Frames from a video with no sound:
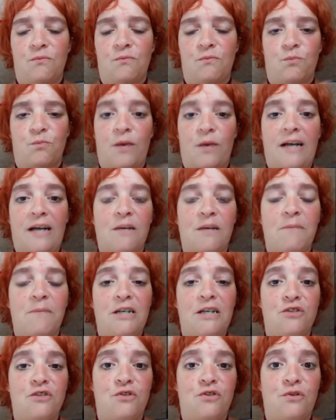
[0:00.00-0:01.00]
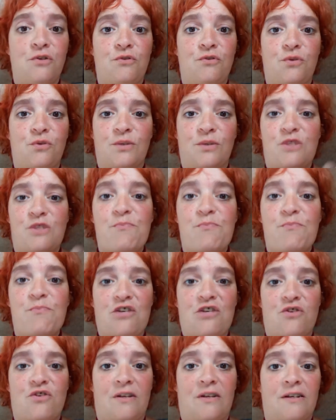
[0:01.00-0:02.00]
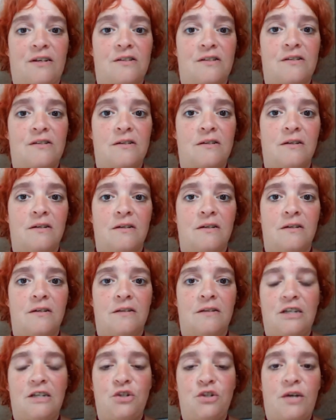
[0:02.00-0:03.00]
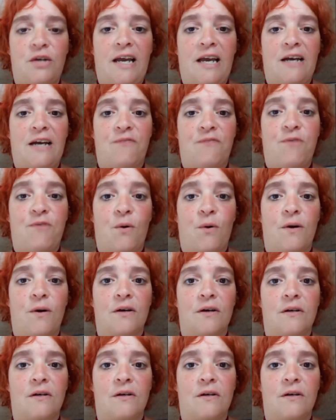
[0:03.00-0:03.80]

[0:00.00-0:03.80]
recommend you to a specialist that you can't afford.